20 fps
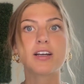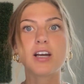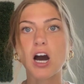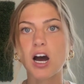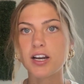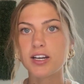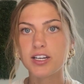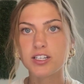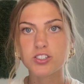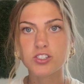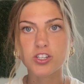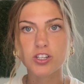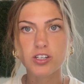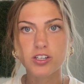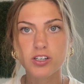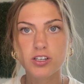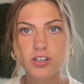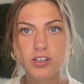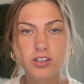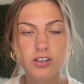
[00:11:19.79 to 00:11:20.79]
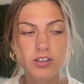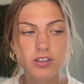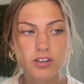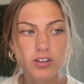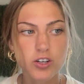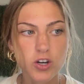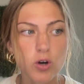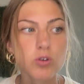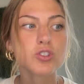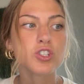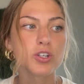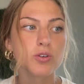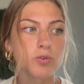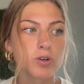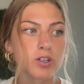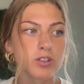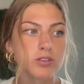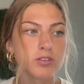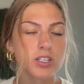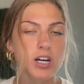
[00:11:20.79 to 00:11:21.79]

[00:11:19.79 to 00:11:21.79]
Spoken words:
gotten into the coaching world,